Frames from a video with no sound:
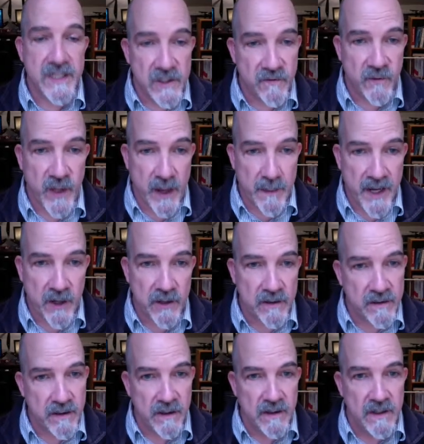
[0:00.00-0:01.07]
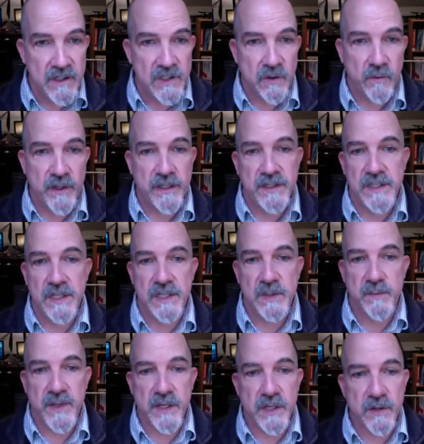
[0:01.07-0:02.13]
for that matter. So we could see this
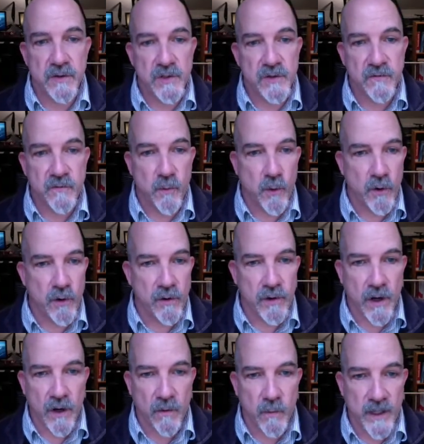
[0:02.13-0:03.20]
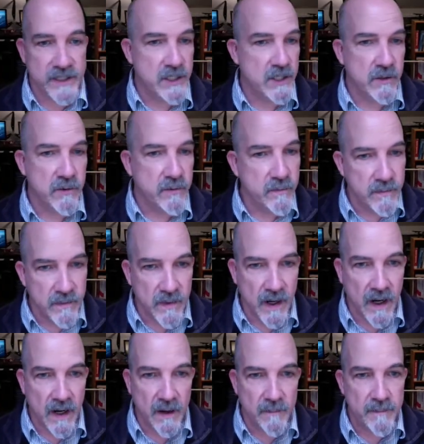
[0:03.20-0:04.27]
being used for rescue
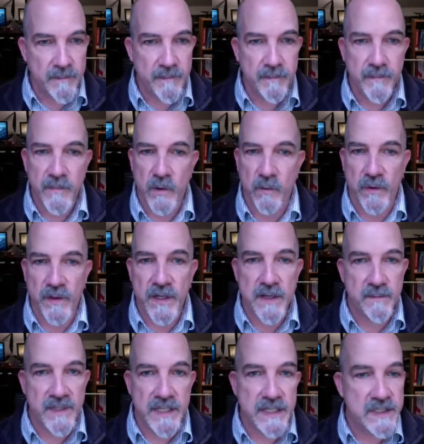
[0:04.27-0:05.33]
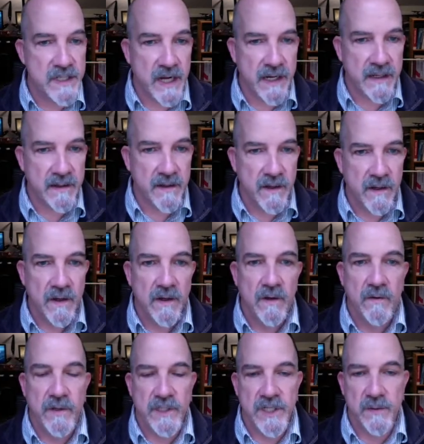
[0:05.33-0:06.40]
with EMTs on it.
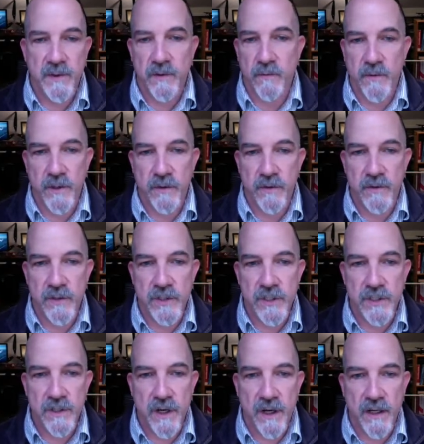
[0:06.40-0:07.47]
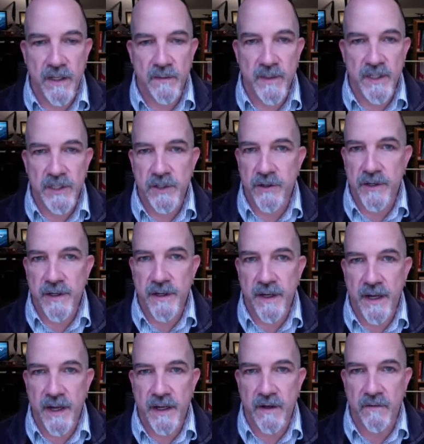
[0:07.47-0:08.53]
We can see it used in the military.
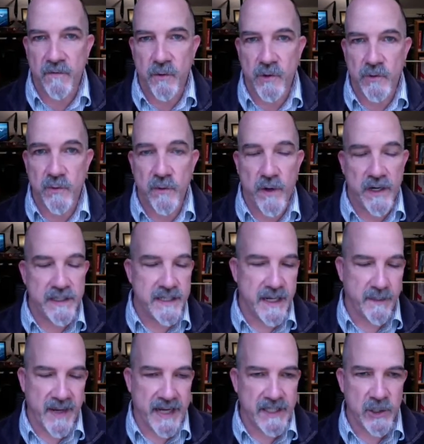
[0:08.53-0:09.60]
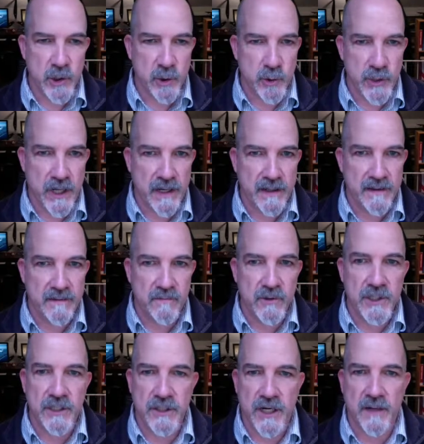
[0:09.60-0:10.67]
And of course, we want to take passengers on it, which
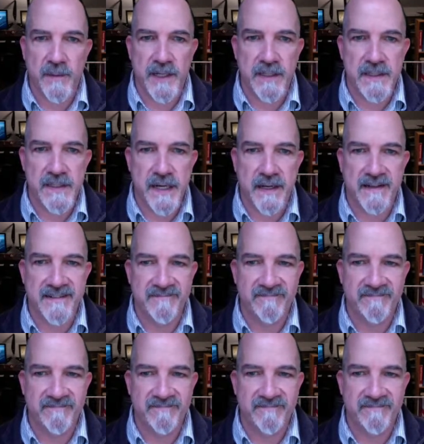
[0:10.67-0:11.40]
I'll talk about in a second.